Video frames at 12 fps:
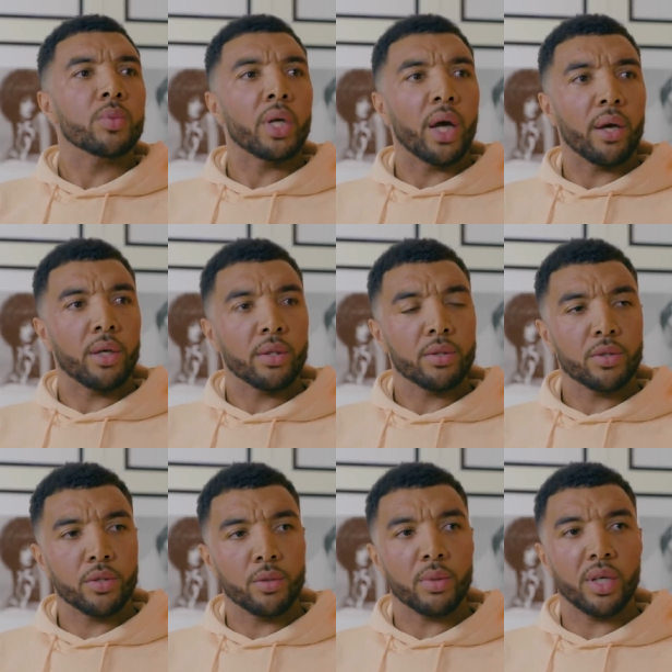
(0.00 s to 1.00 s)
Yeah,
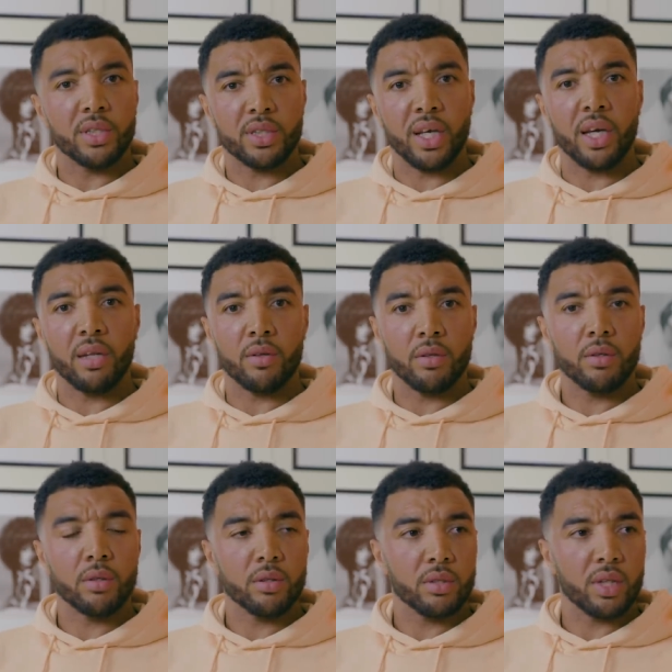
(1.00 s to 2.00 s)
two that have
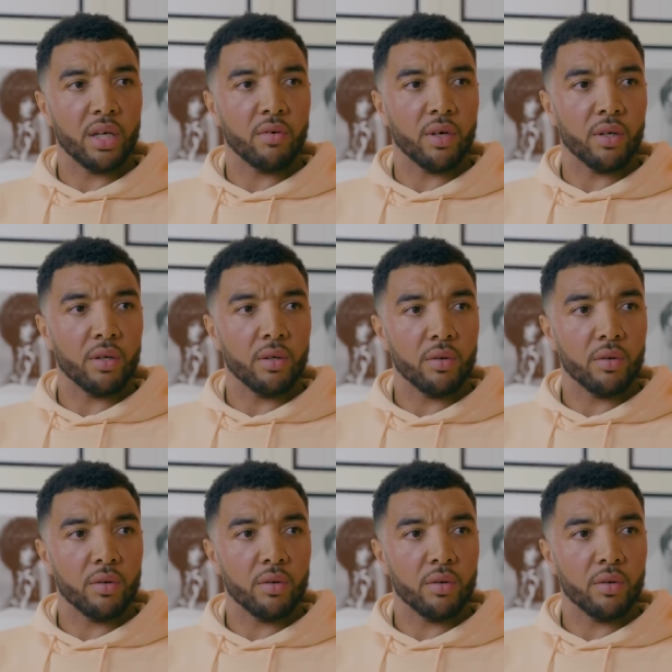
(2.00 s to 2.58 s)
stayed around.